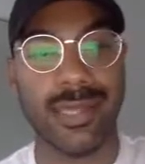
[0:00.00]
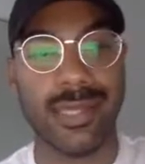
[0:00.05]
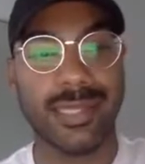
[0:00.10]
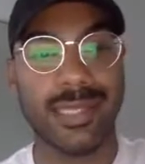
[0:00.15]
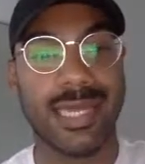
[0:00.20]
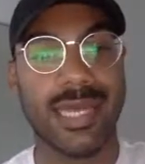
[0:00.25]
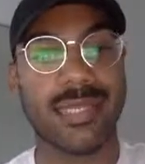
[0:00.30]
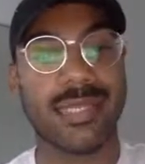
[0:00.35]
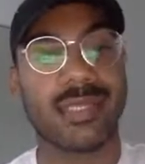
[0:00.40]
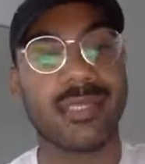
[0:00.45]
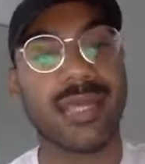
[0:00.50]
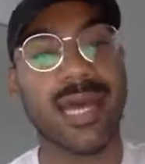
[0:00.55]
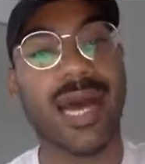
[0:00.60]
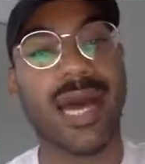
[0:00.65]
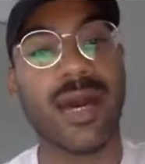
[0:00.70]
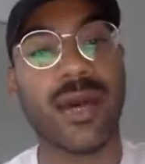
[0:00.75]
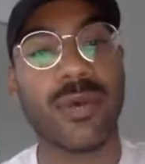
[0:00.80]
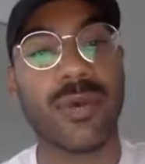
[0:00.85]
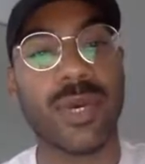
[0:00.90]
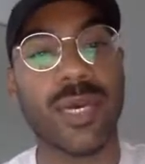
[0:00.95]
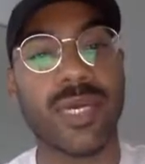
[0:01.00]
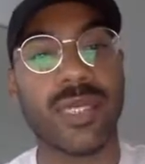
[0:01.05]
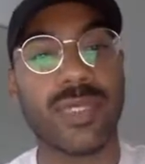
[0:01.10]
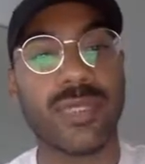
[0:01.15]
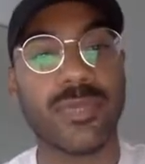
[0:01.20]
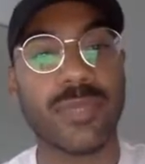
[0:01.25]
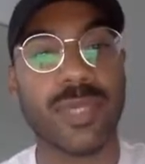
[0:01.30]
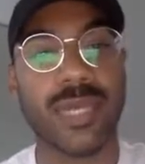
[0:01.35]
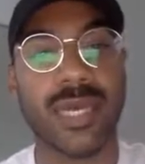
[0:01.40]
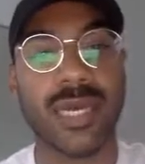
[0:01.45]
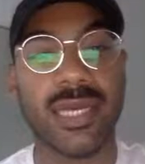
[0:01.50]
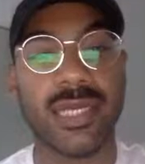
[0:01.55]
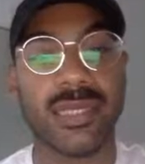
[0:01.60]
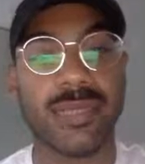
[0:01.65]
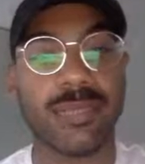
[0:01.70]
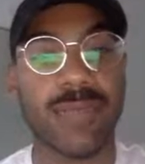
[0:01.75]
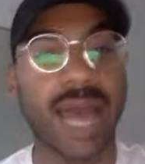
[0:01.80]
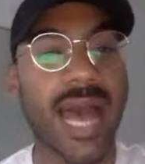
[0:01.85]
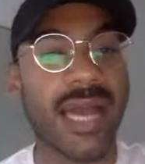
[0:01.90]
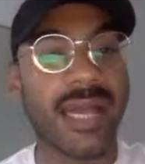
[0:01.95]
in that style was
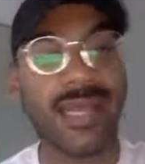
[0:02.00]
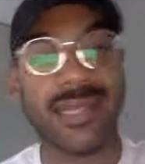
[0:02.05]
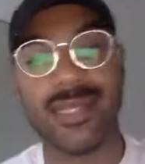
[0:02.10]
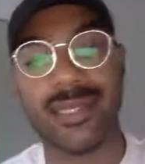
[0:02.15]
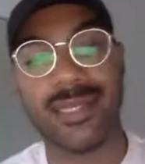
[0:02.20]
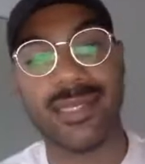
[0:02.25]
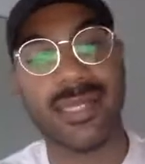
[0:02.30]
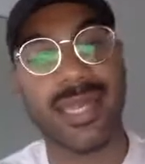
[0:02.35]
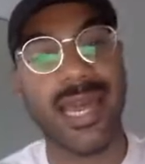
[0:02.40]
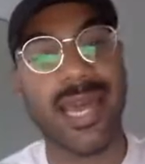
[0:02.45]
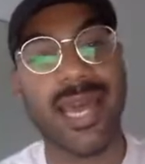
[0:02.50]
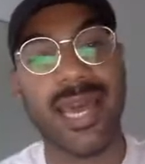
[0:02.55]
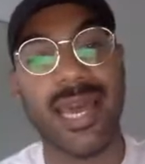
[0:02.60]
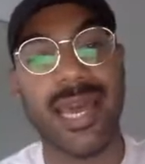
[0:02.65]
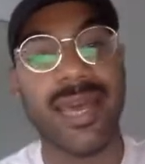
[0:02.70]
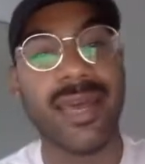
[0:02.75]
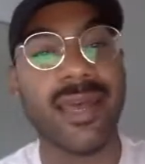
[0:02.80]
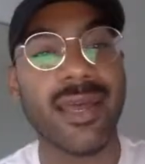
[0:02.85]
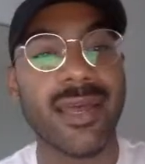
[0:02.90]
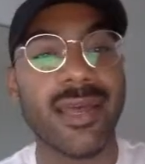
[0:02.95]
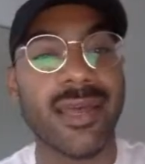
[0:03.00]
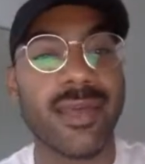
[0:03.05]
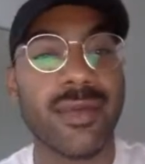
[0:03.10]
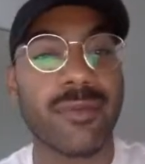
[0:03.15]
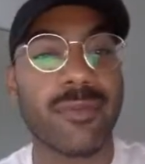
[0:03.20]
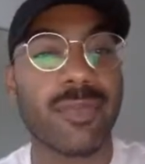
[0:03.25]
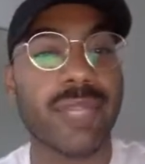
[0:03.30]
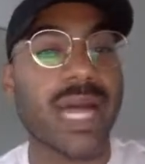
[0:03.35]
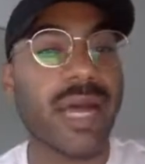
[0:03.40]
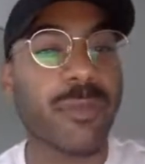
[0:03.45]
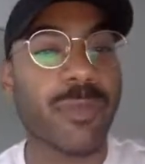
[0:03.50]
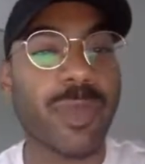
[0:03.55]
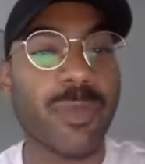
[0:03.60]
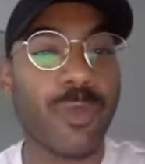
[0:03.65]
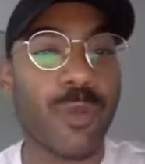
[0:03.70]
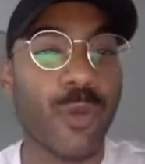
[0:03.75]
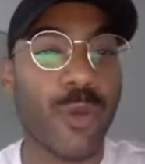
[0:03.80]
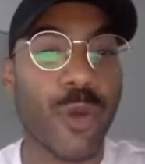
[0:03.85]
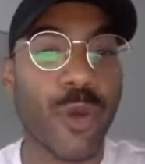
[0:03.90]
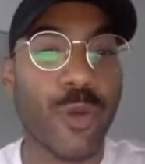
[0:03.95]
because back in the day black
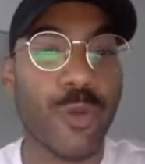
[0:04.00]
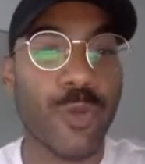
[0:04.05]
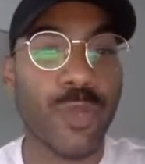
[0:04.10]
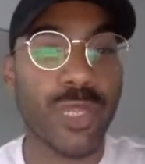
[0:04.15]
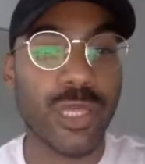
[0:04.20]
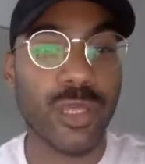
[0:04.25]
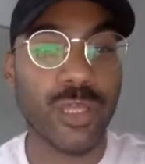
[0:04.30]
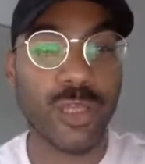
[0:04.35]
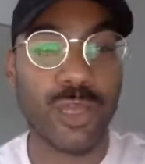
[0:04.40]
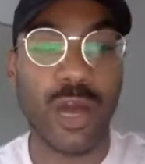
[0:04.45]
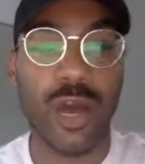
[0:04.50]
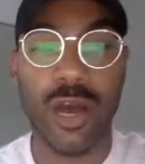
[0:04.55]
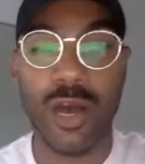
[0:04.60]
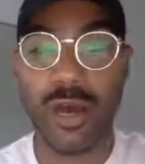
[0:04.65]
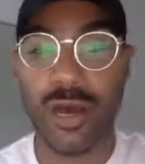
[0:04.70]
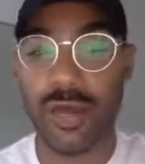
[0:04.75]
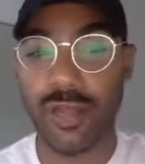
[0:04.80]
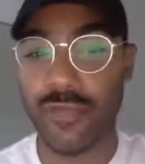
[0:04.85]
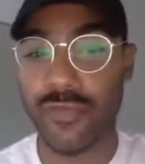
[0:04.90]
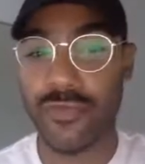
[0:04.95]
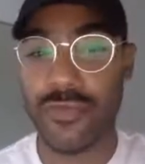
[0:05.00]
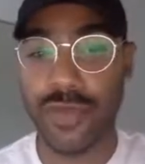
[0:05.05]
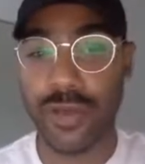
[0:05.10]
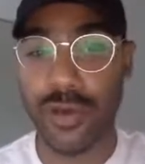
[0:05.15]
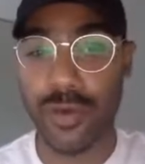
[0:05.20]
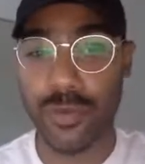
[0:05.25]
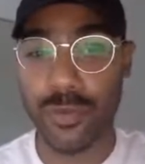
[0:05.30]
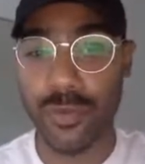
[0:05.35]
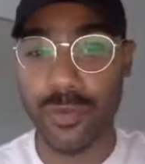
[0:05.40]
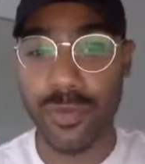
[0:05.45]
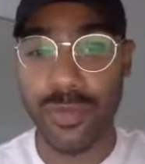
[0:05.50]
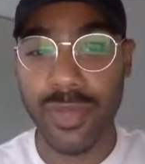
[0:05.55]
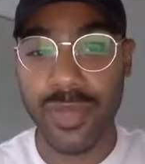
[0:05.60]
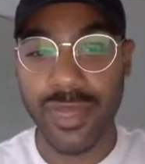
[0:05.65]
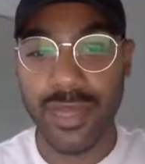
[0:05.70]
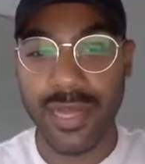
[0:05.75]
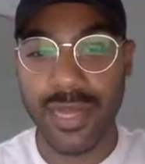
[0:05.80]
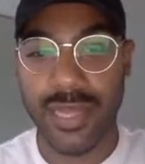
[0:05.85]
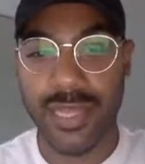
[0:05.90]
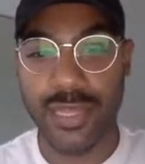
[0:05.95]
people weren't really shot on film
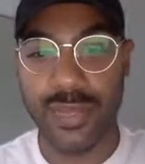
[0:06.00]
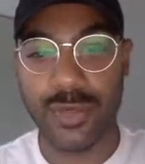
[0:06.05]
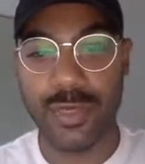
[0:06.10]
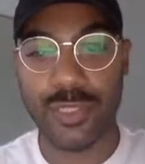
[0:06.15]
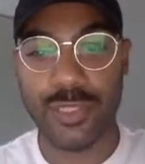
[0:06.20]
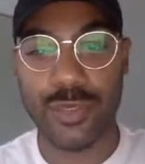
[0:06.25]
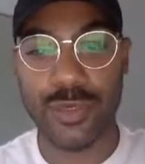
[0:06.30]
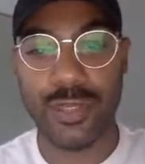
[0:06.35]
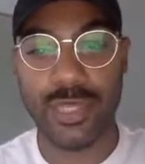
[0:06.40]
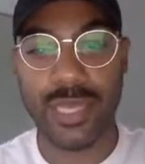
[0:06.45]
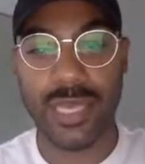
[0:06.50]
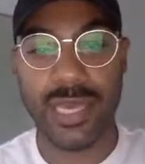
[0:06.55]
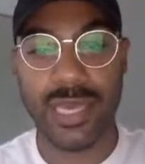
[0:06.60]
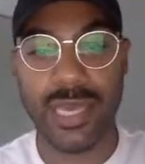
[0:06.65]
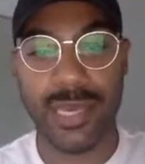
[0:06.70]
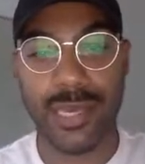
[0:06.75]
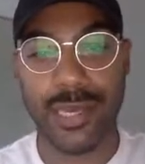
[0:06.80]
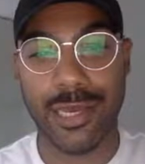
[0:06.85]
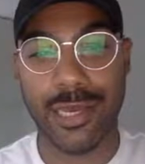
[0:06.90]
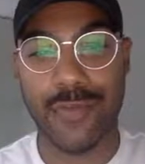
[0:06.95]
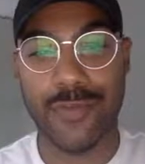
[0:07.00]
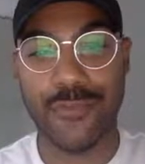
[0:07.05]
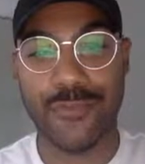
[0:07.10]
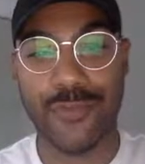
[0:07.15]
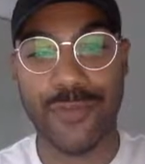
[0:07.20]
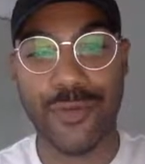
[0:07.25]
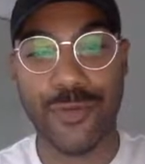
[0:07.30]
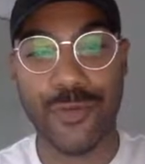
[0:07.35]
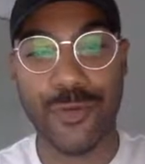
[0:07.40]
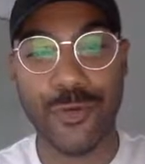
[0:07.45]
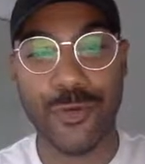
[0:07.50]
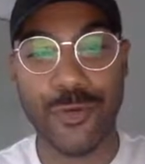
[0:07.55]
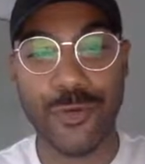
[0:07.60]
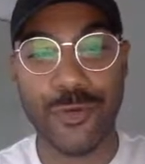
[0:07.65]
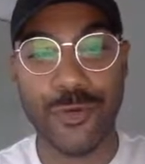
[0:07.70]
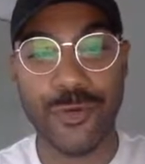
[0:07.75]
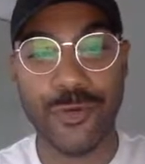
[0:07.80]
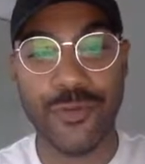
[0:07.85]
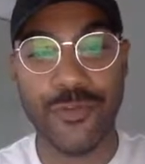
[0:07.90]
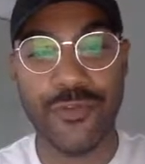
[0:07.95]
and there was only a
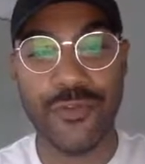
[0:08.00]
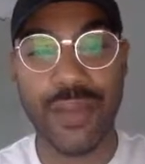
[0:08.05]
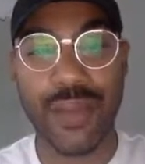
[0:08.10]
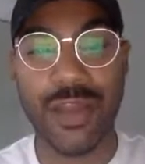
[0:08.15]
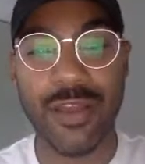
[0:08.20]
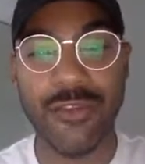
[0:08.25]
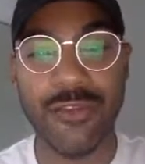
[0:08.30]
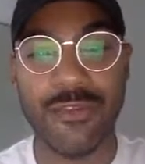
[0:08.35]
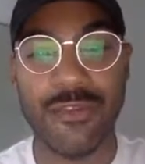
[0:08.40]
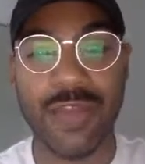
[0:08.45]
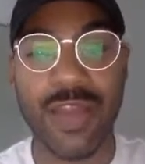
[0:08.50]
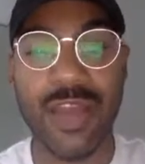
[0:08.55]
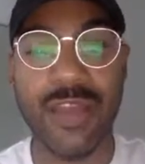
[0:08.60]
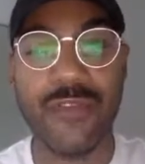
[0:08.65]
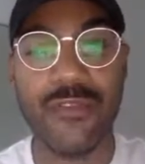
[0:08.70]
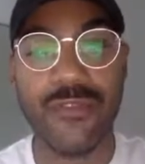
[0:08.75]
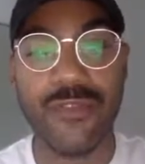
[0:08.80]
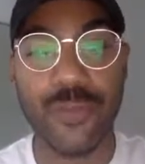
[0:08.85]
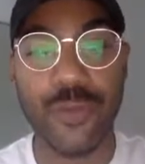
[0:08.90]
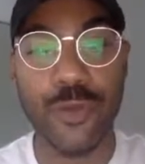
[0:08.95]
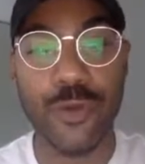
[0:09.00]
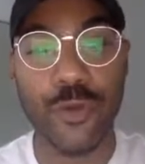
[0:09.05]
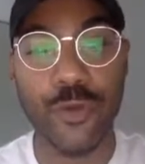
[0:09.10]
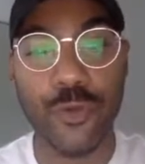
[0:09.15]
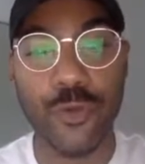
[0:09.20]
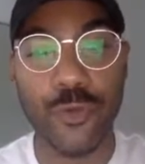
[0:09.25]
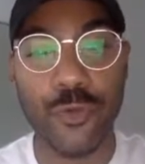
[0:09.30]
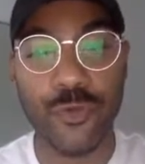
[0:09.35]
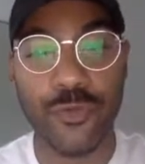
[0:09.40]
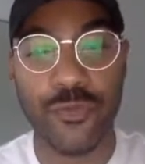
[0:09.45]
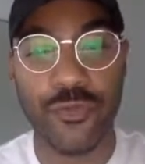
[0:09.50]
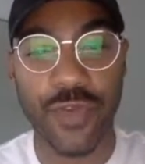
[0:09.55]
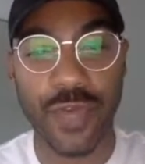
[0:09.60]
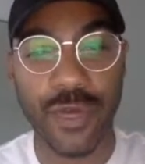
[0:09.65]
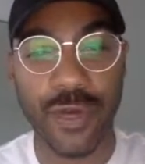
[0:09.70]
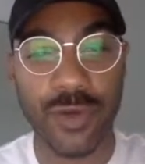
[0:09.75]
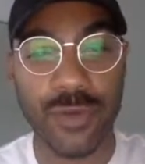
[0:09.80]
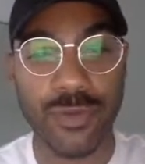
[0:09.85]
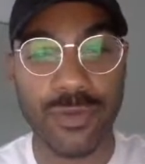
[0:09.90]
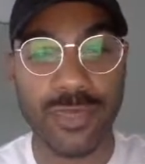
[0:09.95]
few very very few
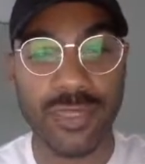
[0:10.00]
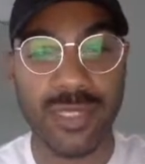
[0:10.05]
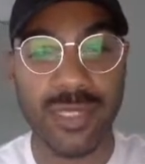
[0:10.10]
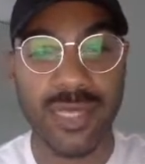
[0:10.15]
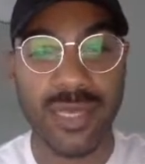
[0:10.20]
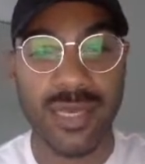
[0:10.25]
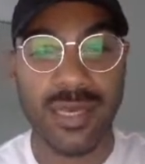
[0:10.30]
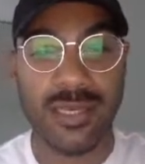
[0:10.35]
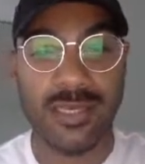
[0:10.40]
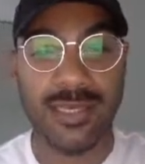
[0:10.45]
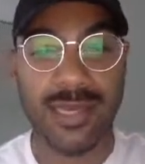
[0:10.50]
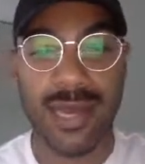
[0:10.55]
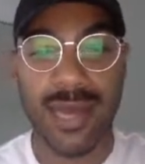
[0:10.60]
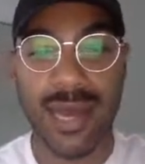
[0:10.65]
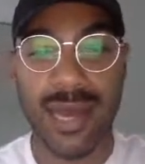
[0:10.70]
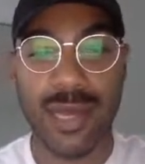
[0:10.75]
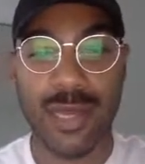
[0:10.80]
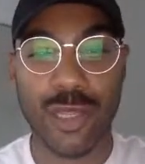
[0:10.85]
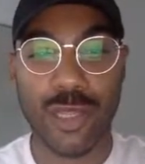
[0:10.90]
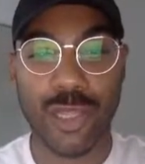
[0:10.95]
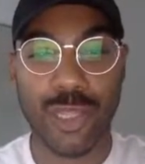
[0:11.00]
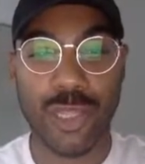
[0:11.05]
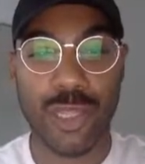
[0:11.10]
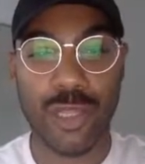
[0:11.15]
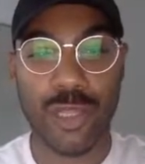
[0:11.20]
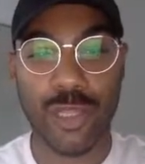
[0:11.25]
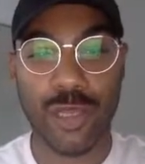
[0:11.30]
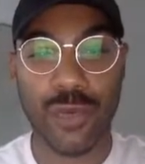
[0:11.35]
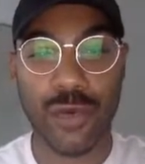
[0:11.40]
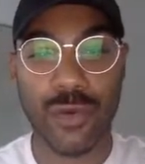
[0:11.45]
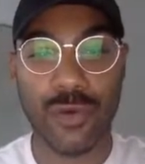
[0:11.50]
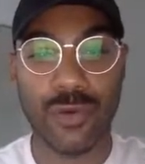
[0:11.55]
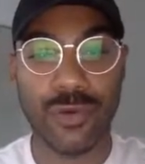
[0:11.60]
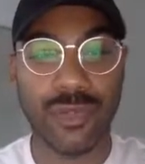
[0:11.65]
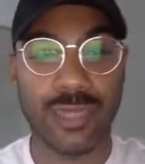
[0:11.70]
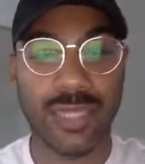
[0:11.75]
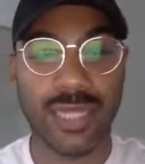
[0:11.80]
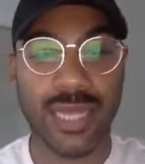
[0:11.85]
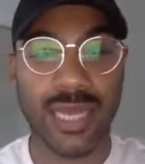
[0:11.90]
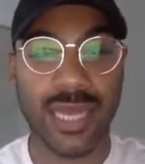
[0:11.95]
films that actually
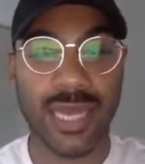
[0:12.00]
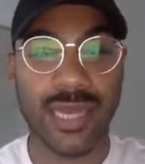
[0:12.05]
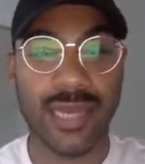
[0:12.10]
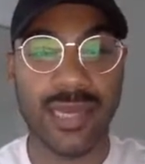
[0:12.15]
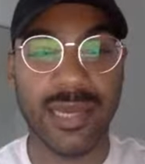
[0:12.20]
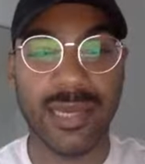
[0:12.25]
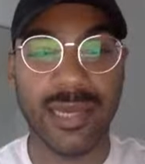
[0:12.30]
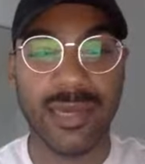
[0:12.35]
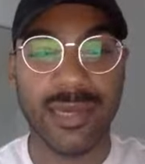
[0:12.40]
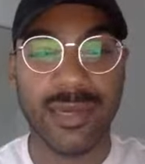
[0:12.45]
showed like